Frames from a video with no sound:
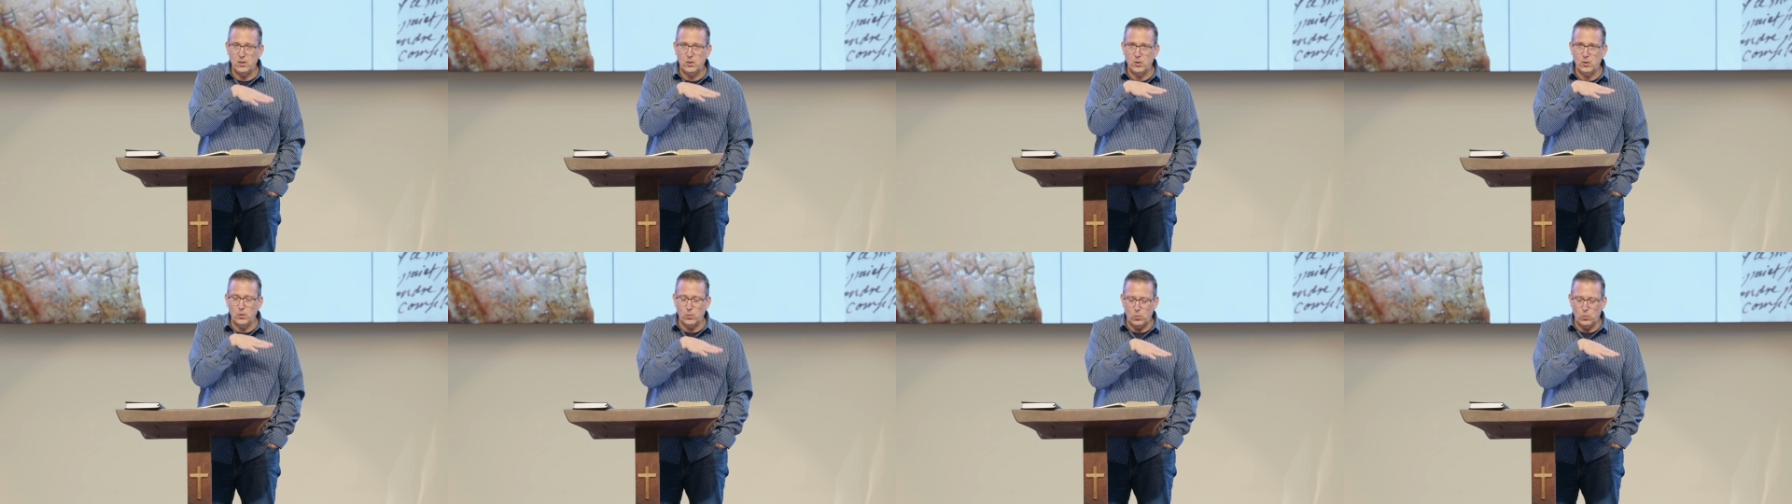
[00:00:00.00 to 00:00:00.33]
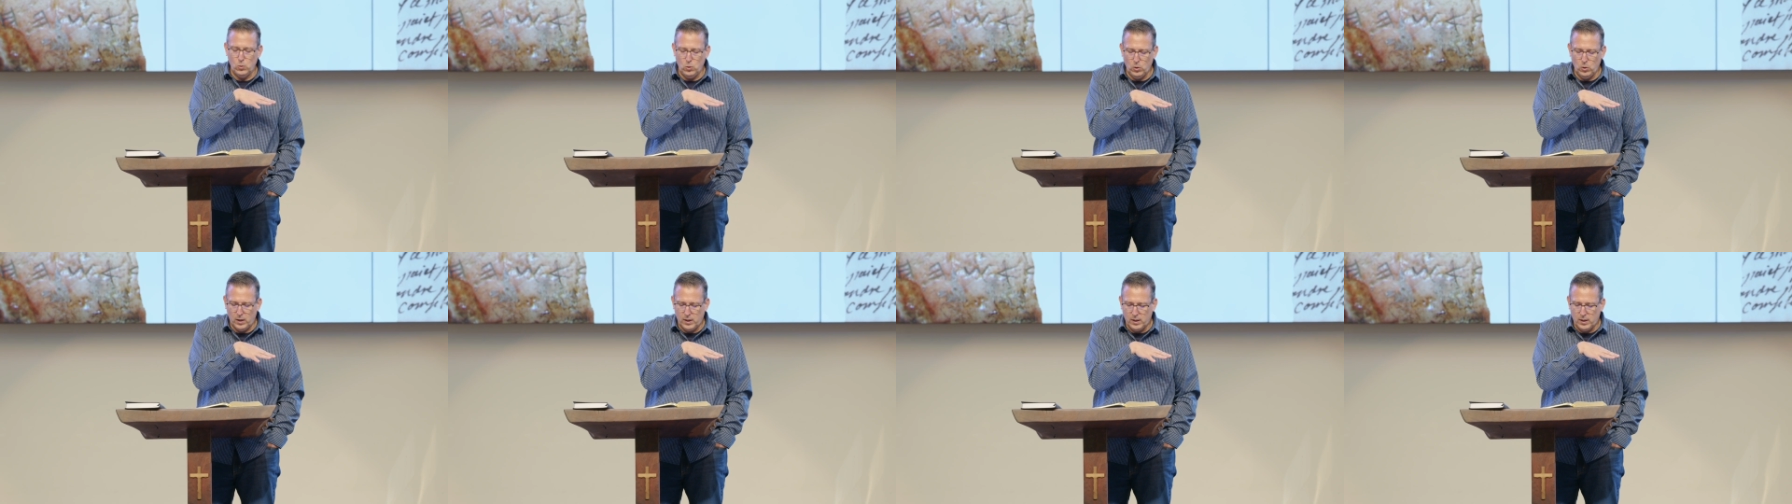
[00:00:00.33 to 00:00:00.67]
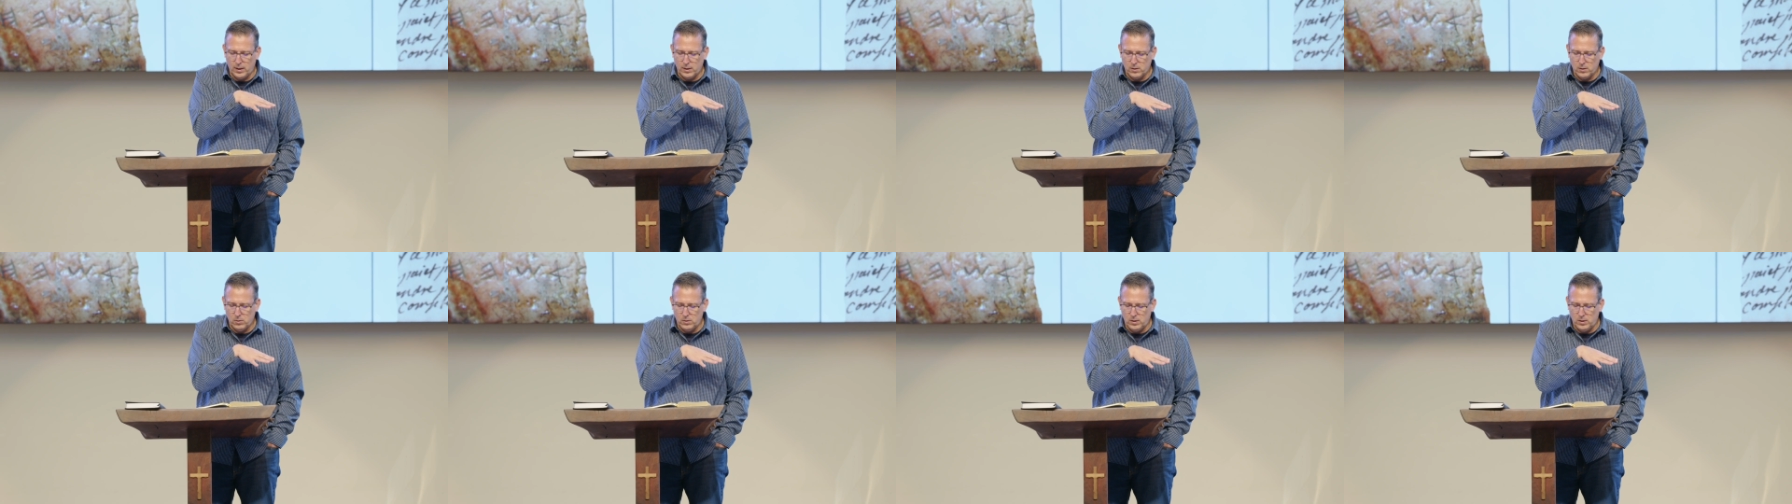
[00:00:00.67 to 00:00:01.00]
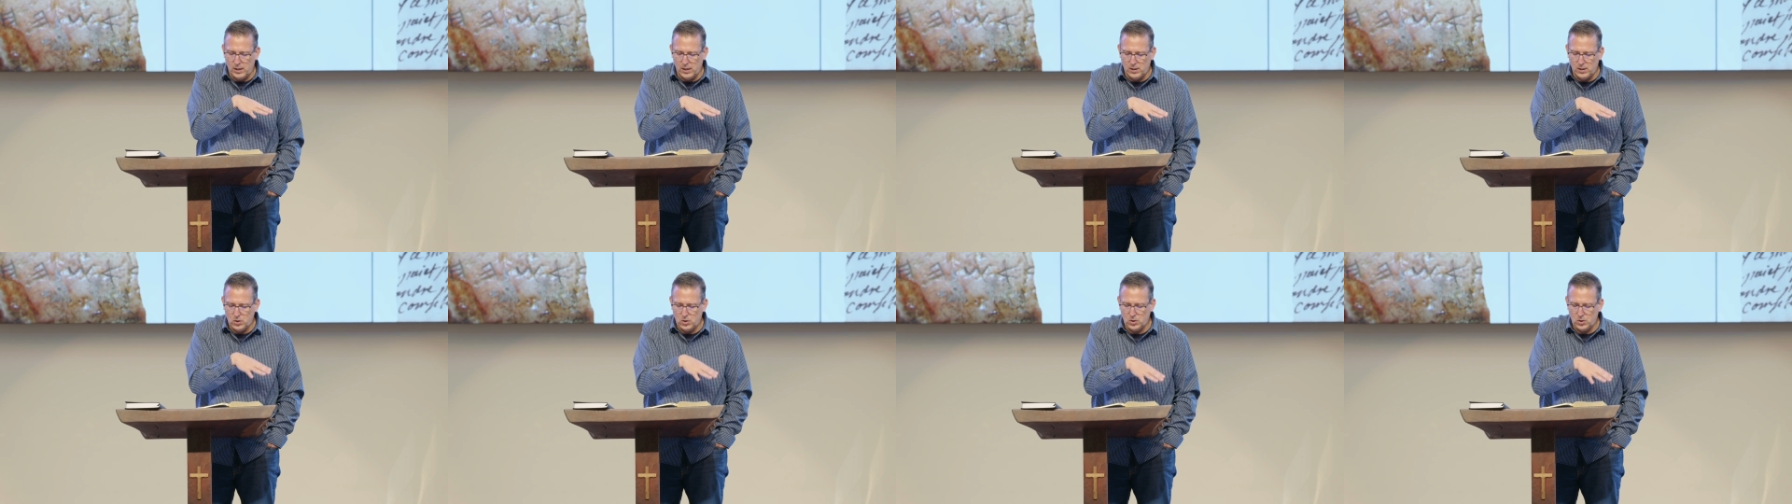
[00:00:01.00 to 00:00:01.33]
to the Ruach
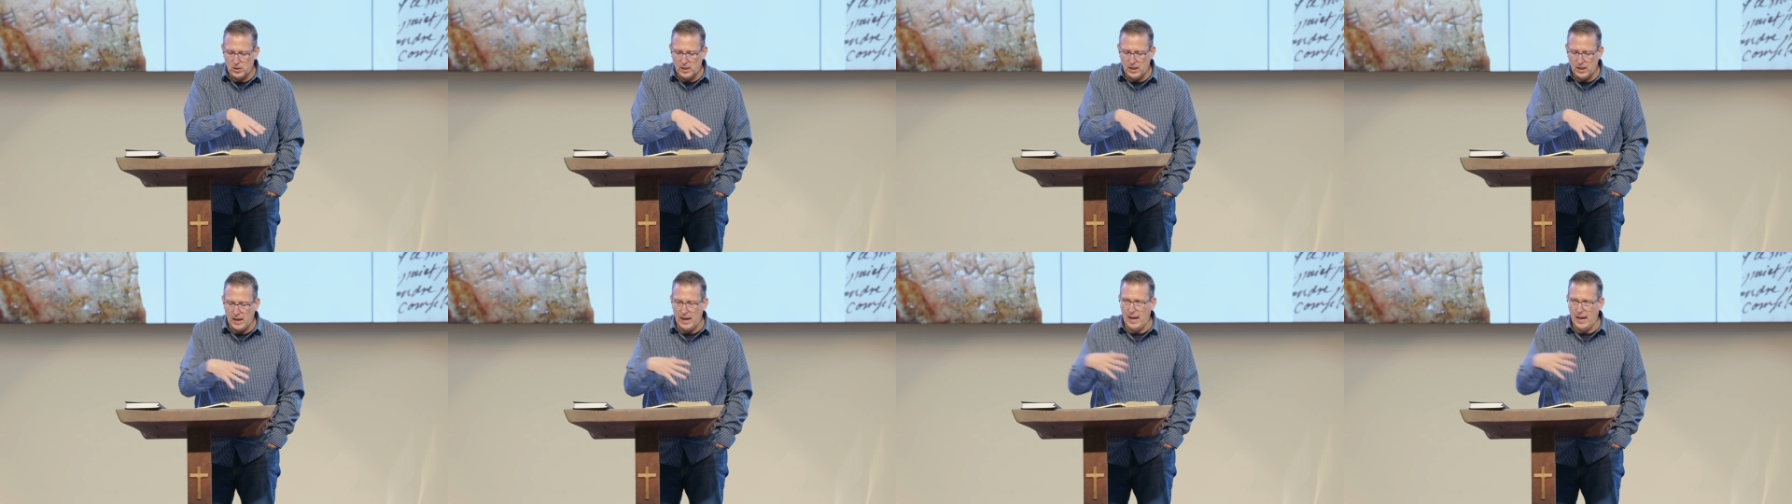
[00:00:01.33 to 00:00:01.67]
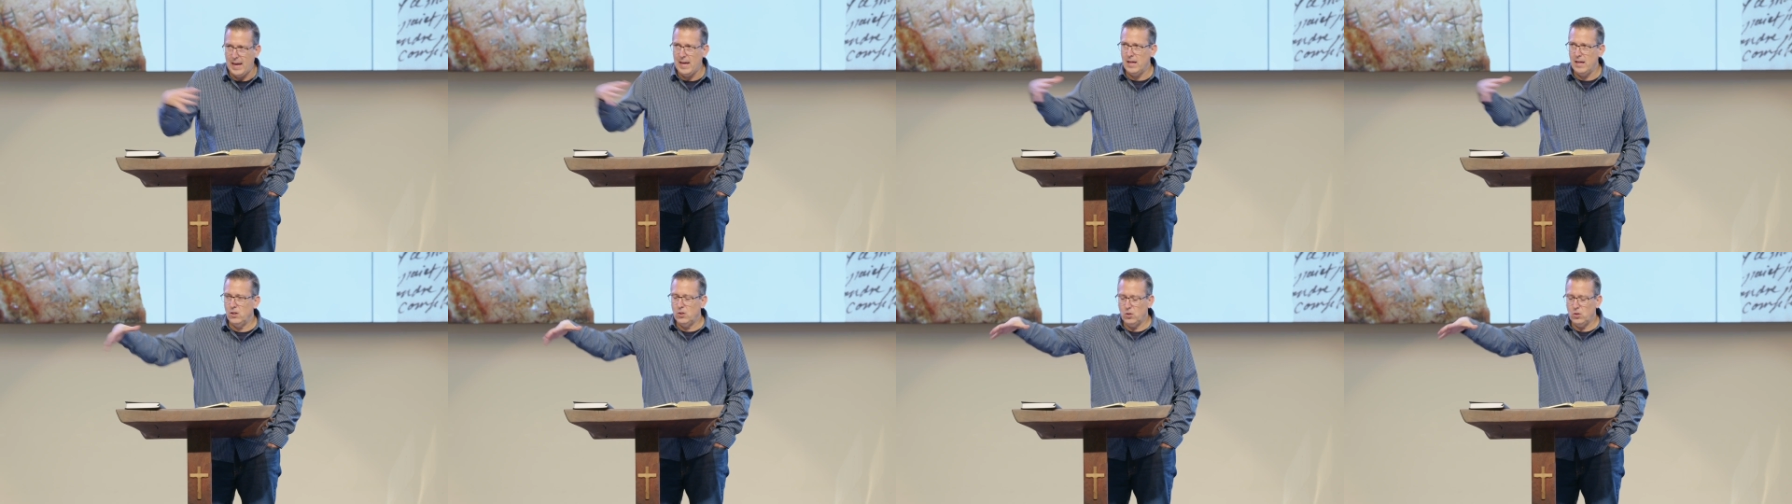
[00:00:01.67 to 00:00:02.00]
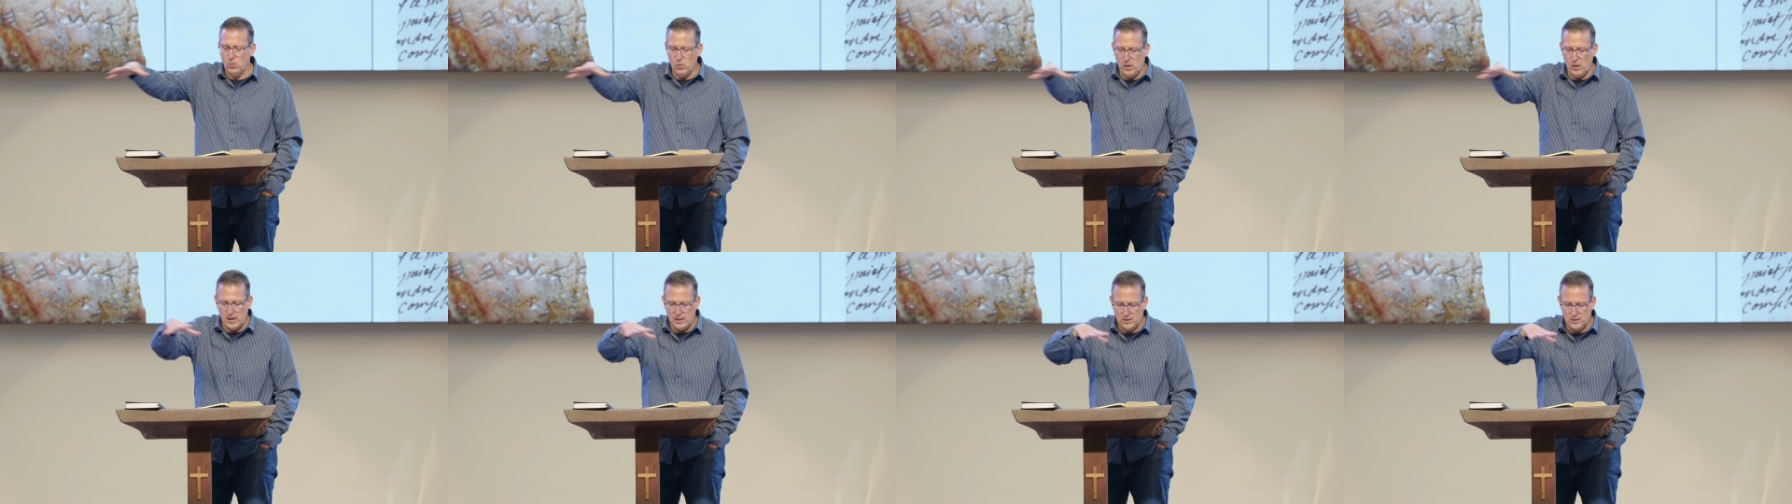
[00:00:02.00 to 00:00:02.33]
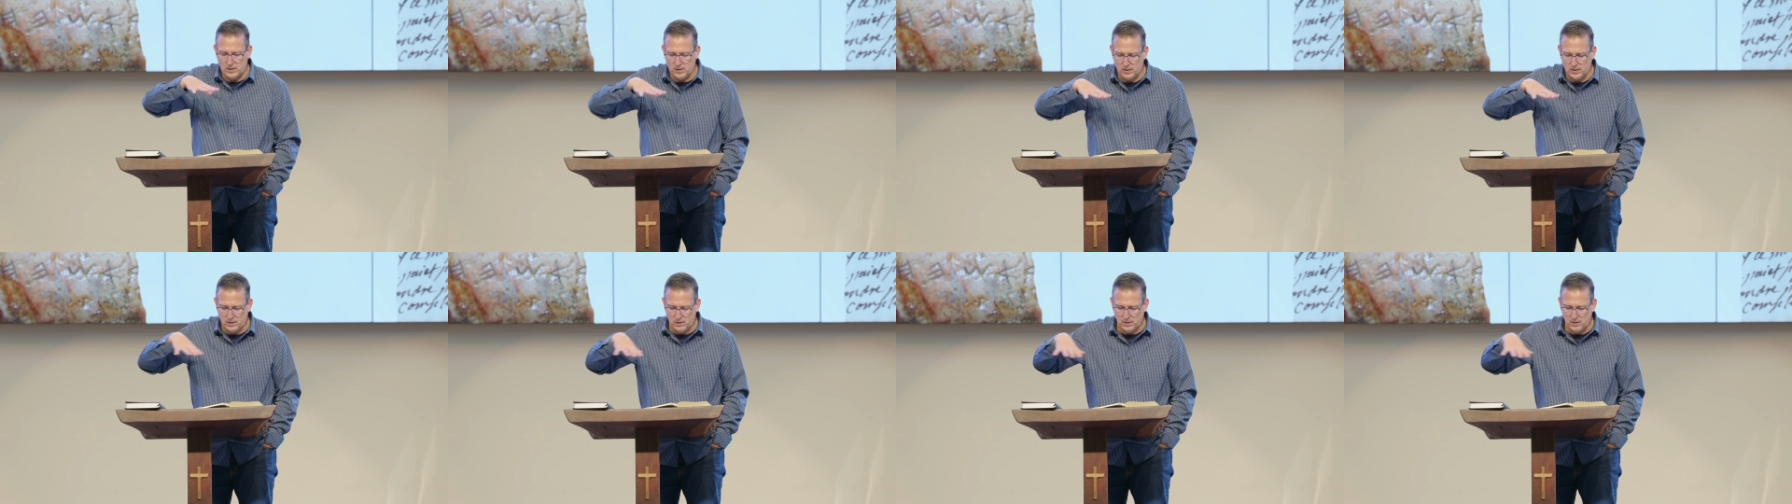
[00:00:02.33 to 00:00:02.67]
HaKodesh, and to
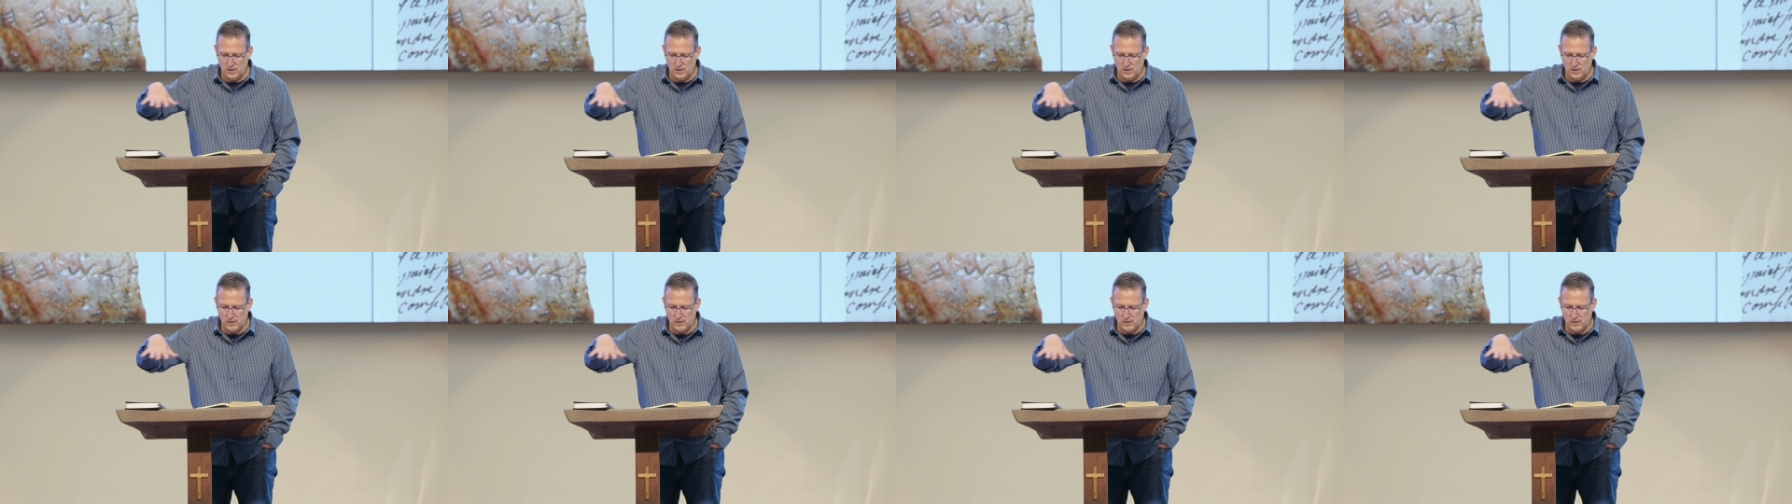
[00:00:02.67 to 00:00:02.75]
us